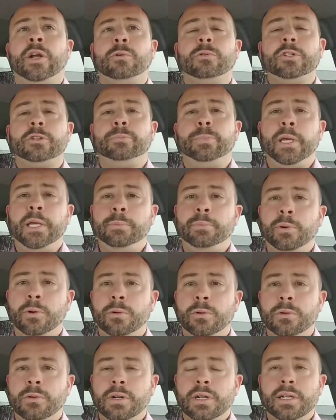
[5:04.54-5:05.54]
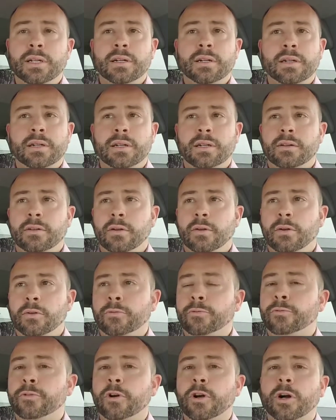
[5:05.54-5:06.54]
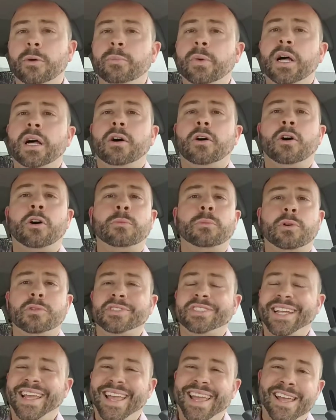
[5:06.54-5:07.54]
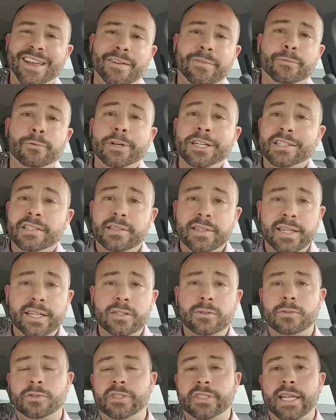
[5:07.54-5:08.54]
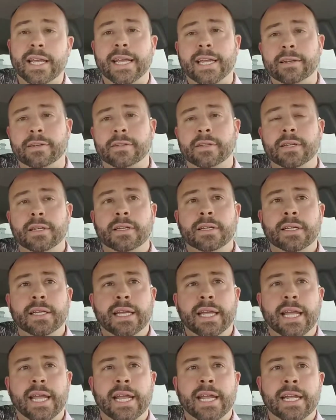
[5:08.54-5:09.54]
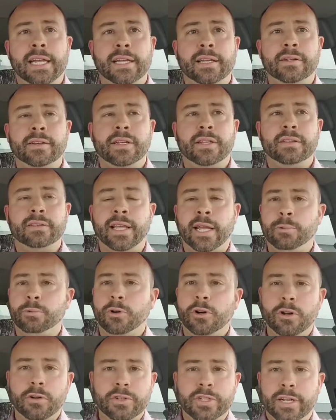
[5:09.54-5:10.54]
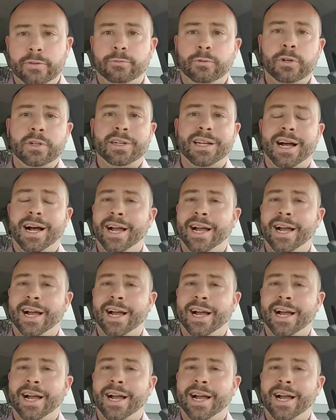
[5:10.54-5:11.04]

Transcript: was people from almost every single state, and they were all different.